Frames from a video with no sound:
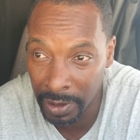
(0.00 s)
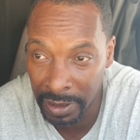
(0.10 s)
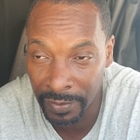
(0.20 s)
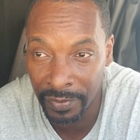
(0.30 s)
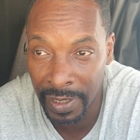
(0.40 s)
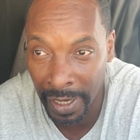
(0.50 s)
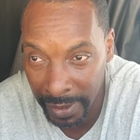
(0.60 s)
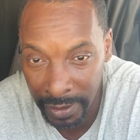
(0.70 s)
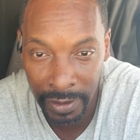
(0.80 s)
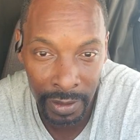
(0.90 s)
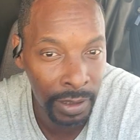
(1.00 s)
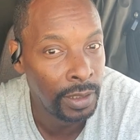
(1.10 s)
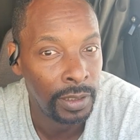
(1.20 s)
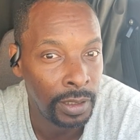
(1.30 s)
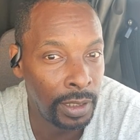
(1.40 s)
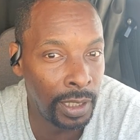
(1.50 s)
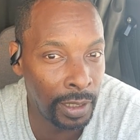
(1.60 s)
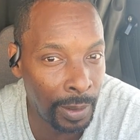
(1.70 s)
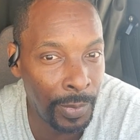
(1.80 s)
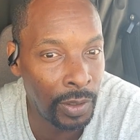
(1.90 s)
because if not,
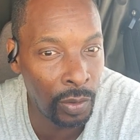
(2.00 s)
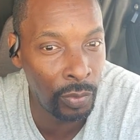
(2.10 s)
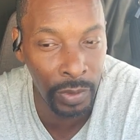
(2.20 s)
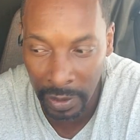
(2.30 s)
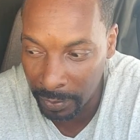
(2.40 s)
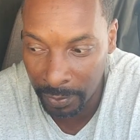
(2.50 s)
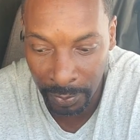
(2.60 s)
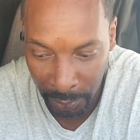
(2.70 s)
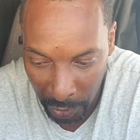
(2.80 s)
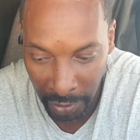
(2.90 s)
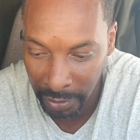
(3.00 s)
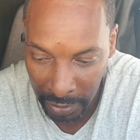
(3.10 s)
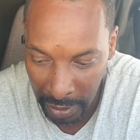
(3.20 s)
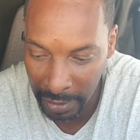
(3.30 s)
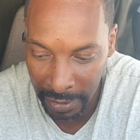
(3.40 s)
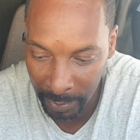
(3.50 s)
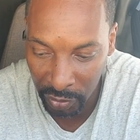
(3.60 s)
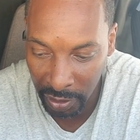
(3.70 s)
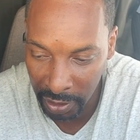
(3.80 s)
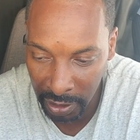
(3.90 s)
yeah, I'm gonna go park this goddamn
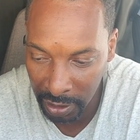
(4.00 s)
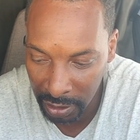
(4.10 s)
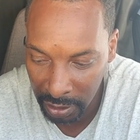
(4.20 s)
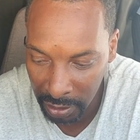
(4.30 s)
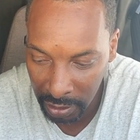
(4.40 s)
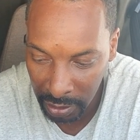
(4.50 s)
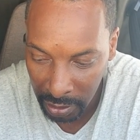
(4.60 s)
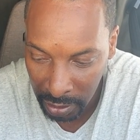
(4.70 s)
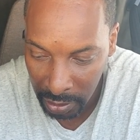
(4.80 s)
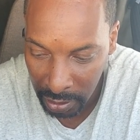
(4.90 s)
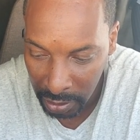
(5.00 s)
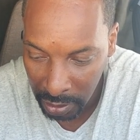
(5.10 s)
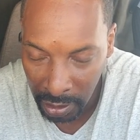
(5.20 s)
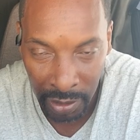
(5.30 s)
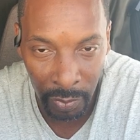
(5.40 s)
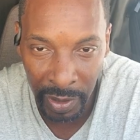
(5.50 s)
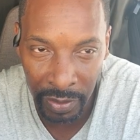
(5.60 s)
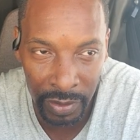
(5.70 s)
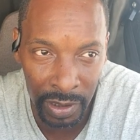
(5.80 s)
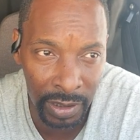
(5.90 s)
truck again. It don't make
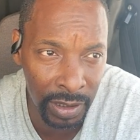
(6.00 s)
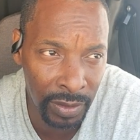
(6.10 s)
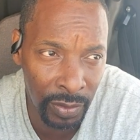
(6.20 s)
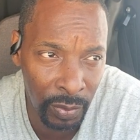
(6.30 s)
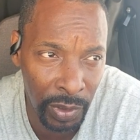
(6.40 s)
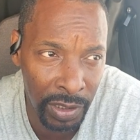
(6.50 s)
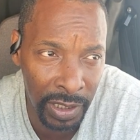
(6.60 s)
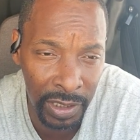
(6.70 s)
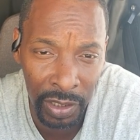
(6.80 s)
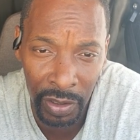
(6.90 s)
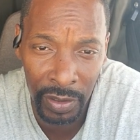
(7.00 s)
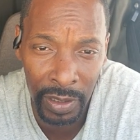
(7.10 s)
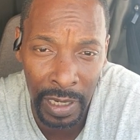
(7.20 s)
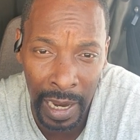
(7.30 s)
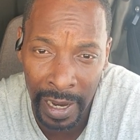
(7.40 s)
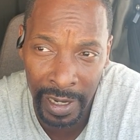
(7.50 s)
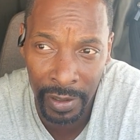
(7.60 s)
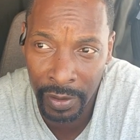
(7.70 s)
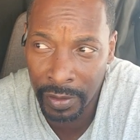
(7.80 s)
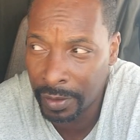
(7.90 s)
no sense. If the wheels ain't turning, I
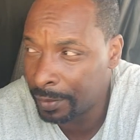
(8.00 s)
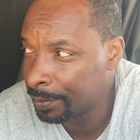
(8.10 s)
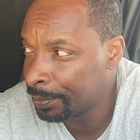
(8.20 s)
ain't earning.